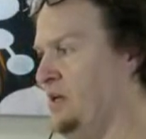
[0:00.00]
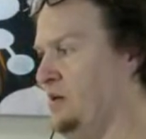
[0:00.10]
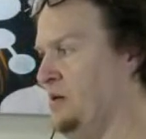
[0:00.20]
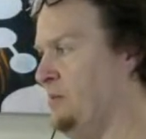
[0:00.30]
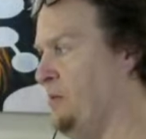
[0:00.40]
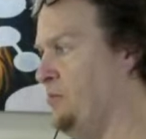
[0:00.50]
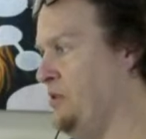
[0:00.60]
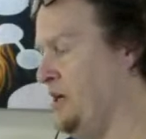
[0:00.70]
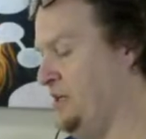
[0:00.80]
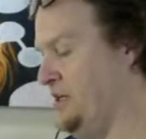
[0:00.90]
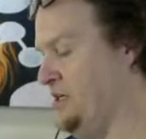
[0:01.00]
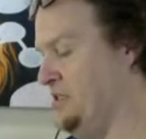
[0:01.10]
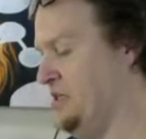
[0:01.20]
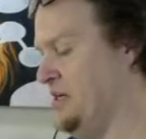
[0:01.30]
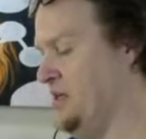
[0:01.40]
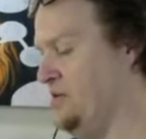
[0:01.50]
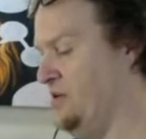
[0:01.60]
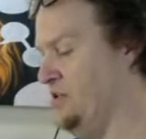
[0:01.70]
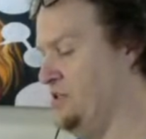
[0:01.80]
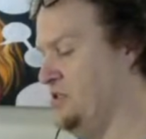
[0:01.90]
come up with ideas together in
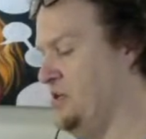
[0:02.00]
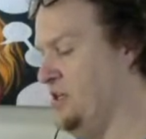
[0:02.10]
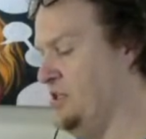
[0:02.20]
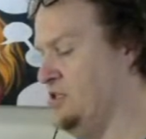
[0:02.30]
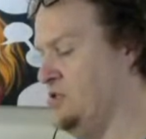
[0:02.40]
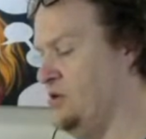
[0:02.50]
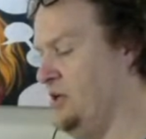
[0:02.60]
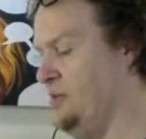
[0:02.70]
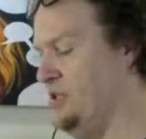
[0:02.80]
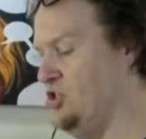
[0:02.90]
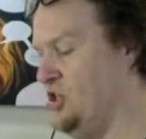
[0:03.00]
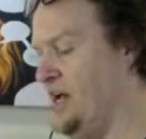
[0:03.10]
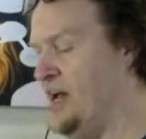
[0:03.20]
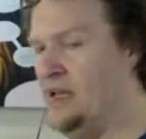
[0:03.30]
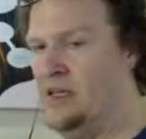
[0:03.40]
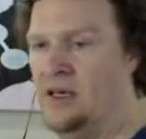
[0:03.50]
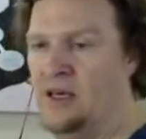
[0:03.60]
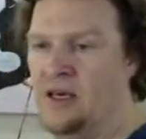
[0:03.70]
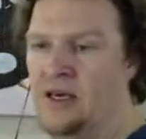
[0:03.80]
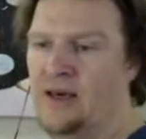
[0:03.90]
the stream, in the chat,
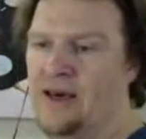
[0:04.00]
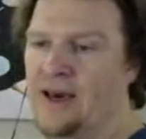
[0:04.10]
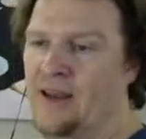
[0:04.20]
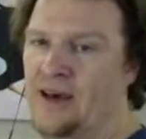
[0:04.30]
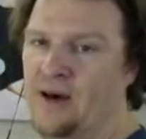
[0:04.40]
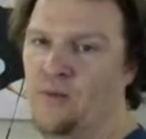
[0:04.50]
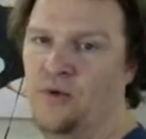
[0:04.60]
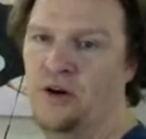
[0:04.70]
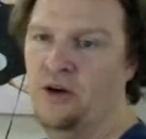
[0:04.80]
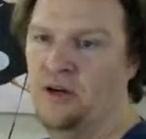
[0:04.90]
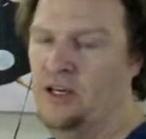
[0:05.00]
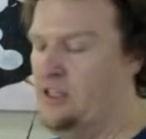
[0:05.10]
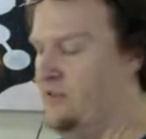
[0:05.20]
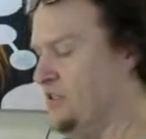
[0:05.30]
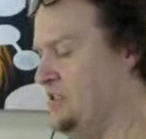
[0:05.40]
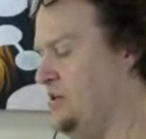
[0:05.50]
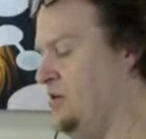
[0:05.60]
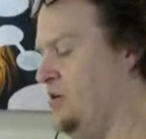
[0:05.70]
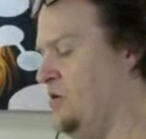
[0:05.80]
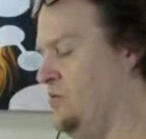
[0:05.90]
and then we're each of us in
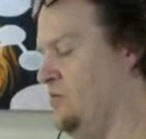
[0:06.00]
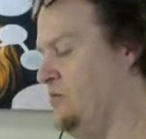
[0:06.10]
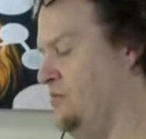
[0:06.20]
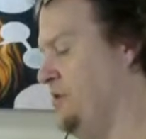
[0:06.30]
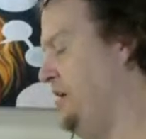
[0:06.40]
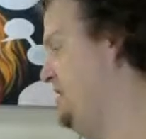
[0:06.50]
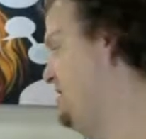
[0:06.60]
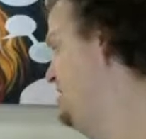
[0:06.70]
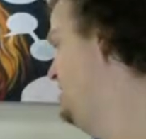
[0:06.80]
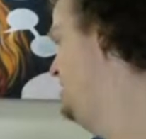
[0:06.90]
our own place.